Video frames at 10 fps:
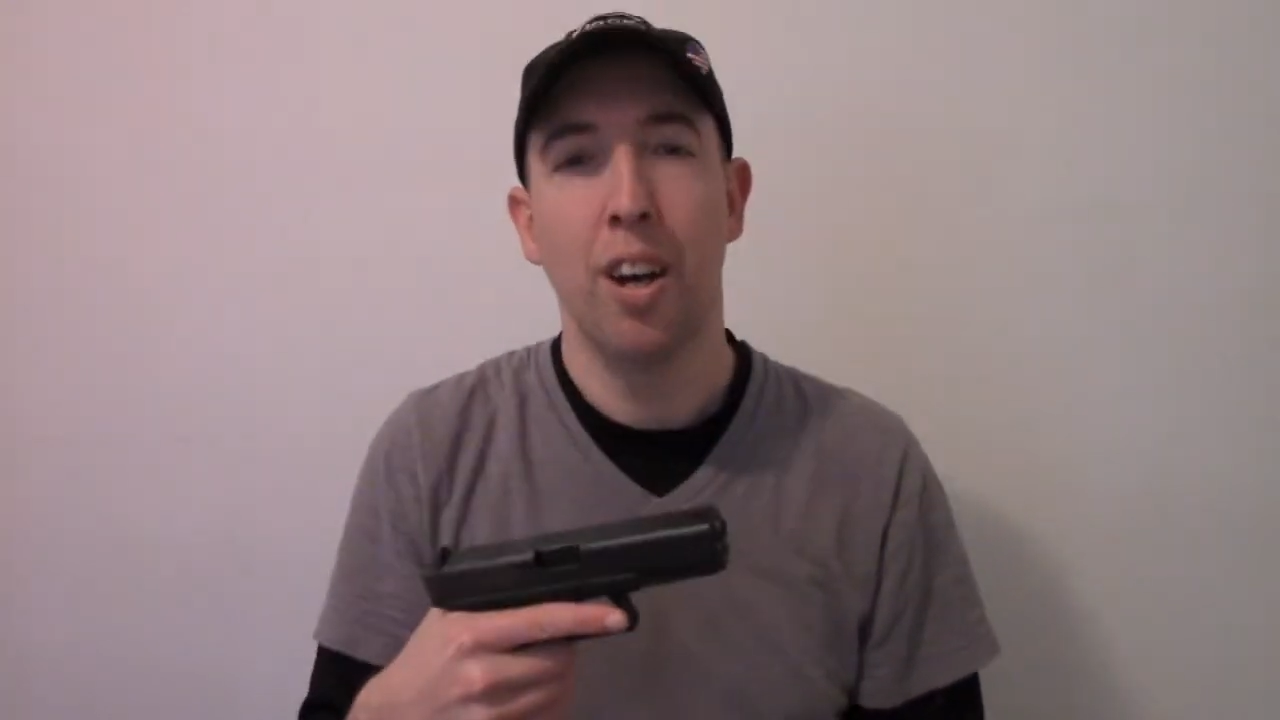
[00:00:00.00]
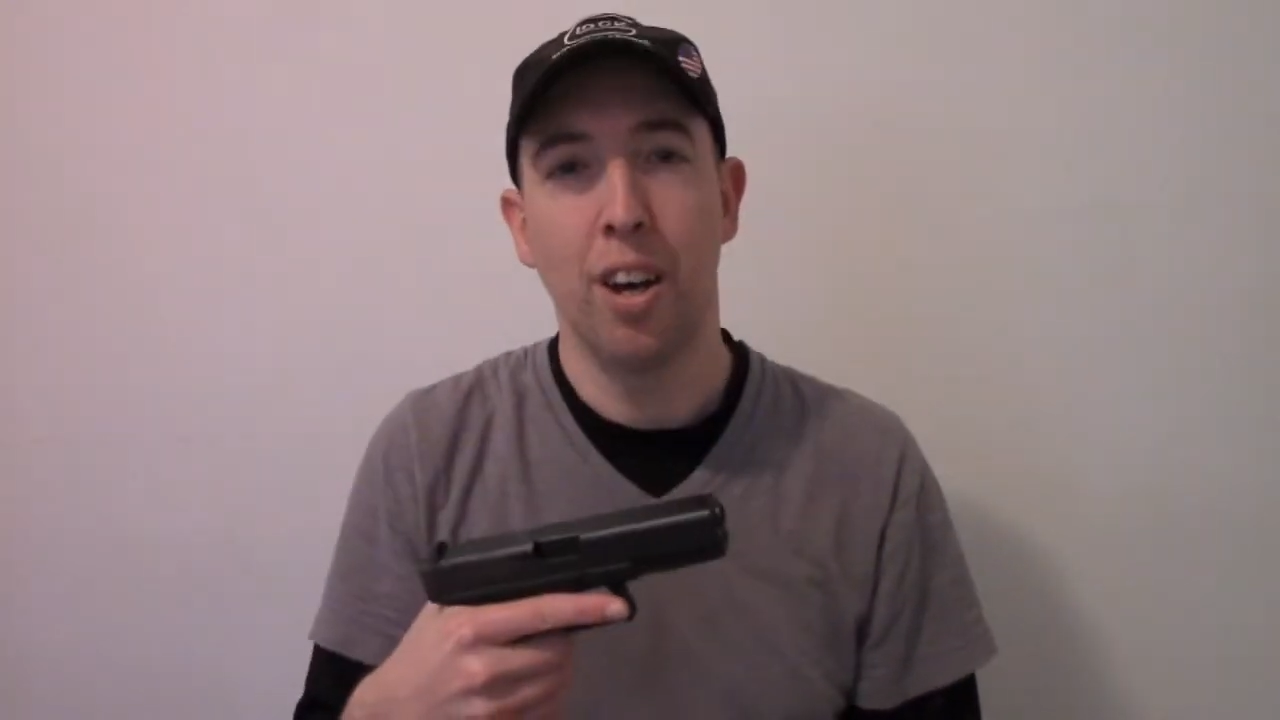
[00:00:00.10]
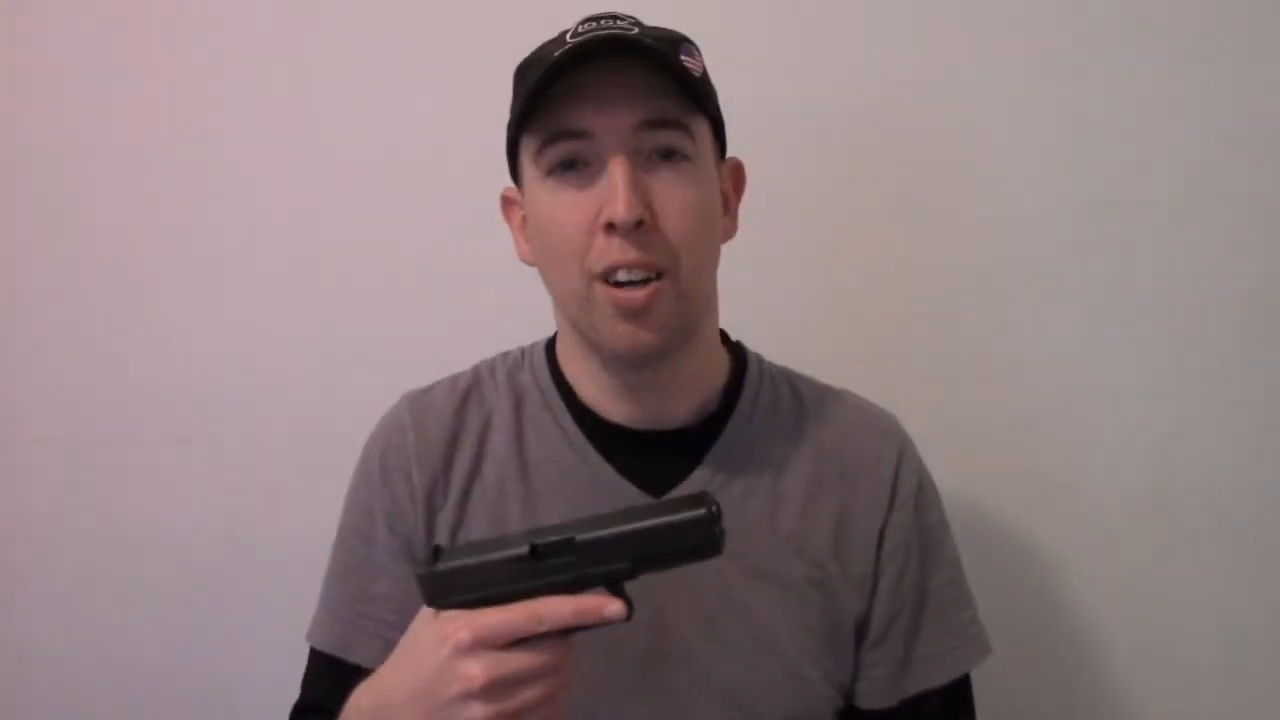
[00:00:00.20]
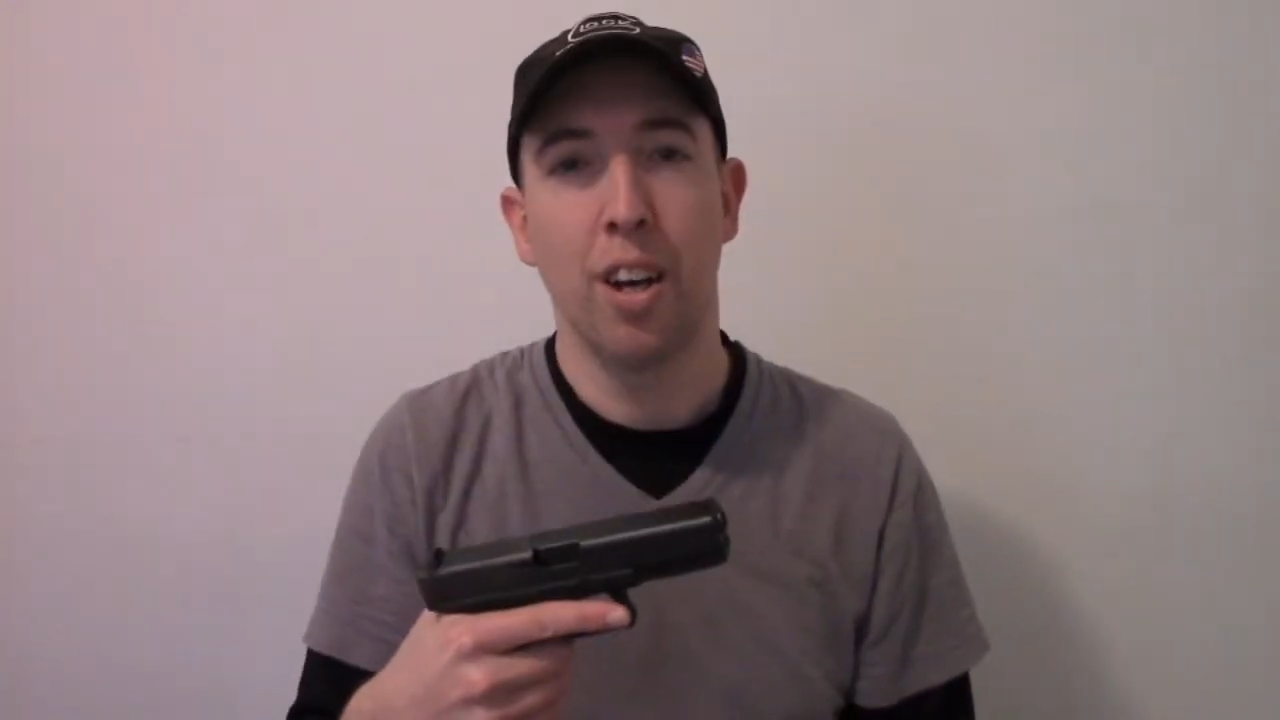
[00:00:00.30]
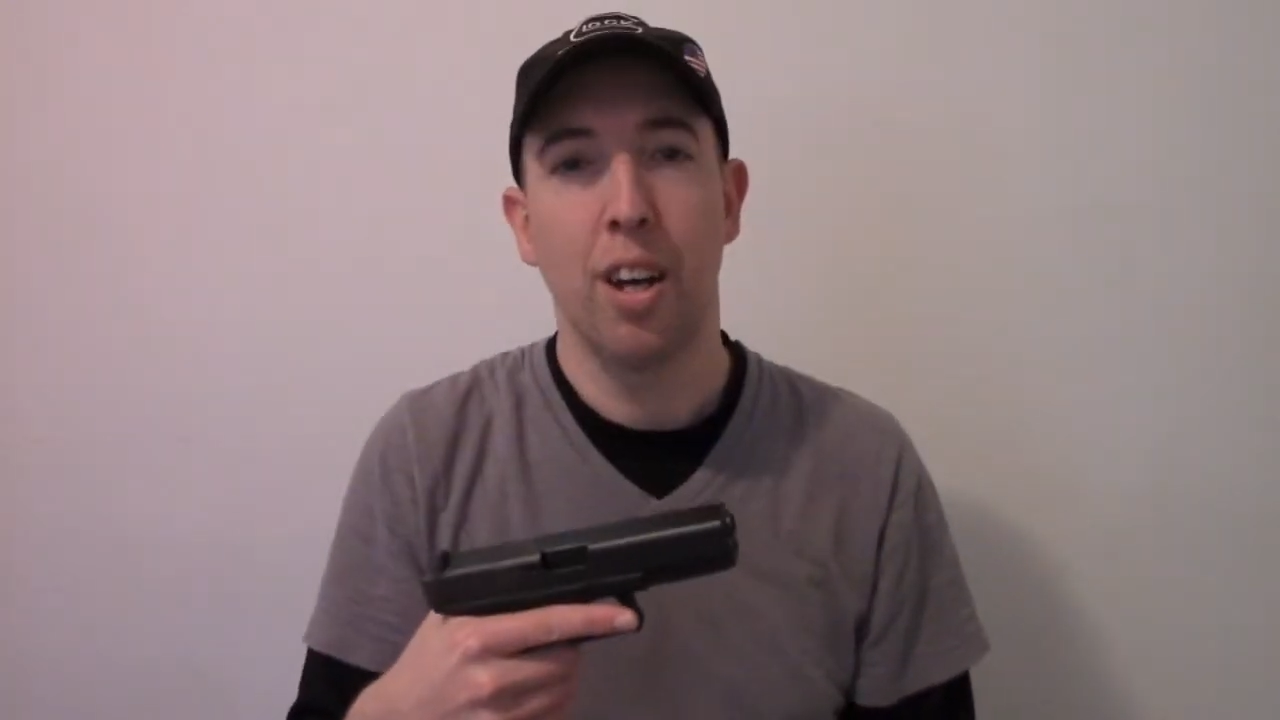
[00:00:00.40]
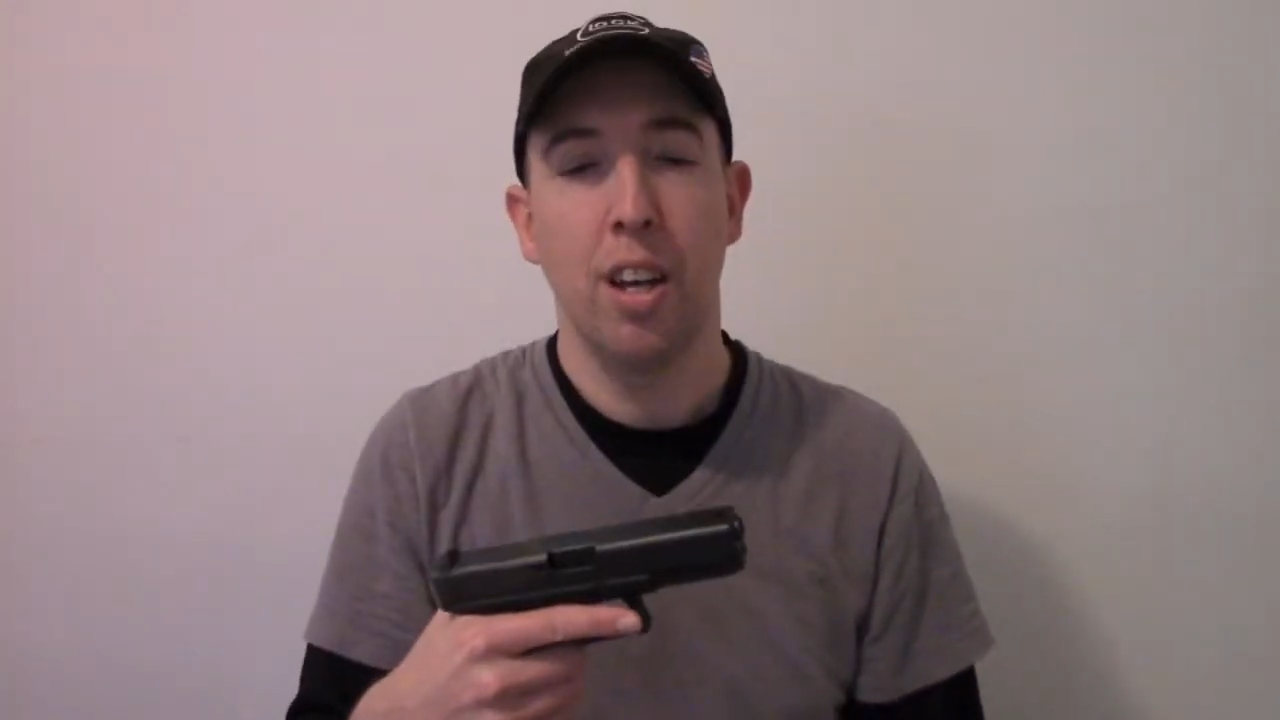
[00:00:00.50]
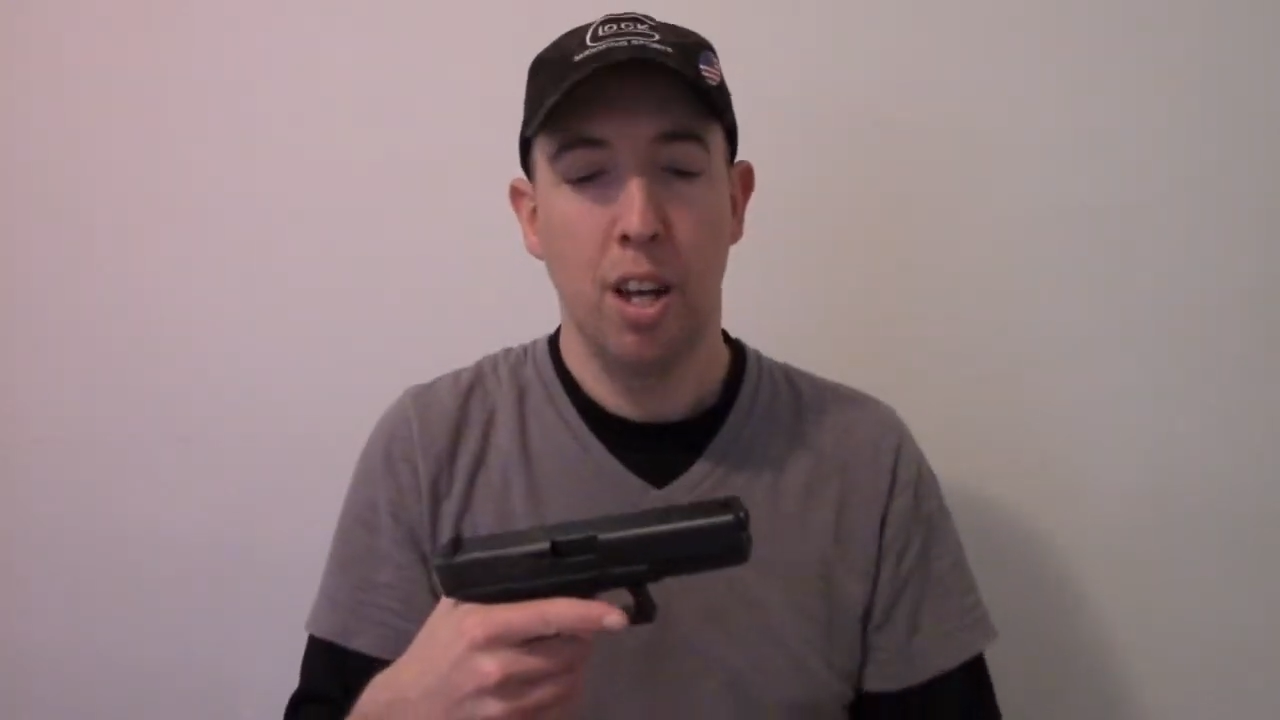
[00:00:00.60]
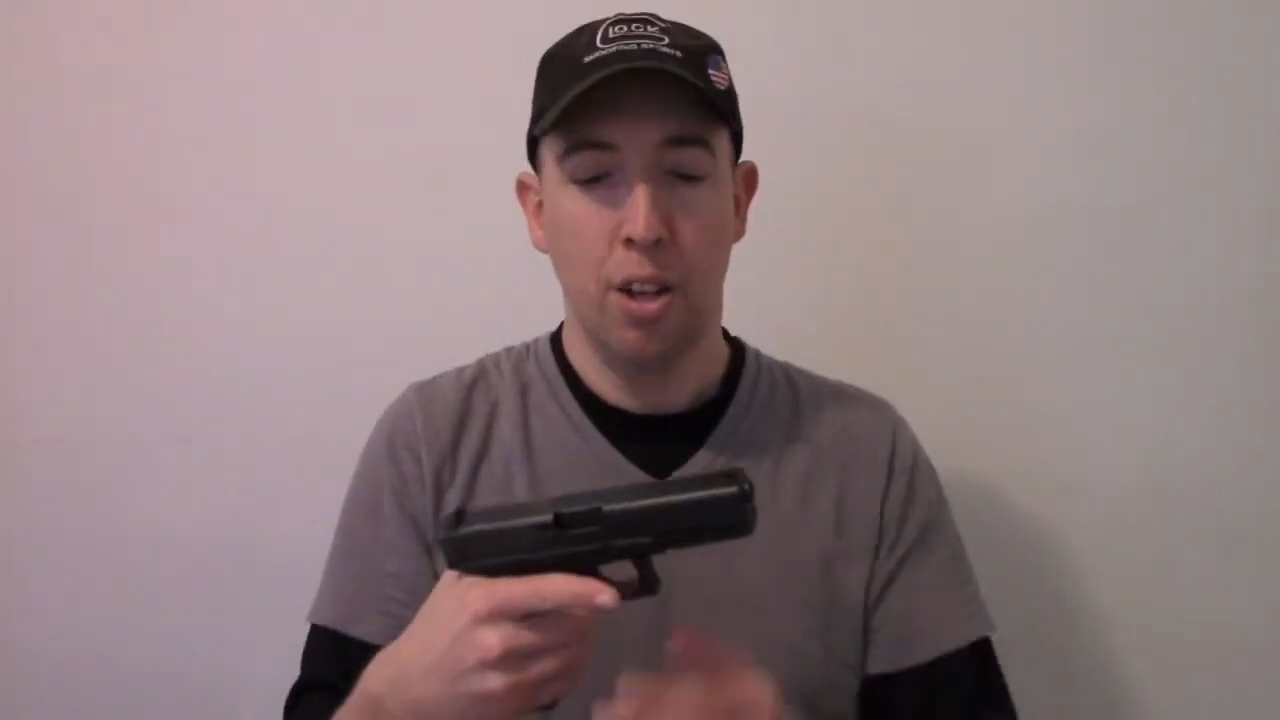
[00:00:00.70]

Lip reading: okay?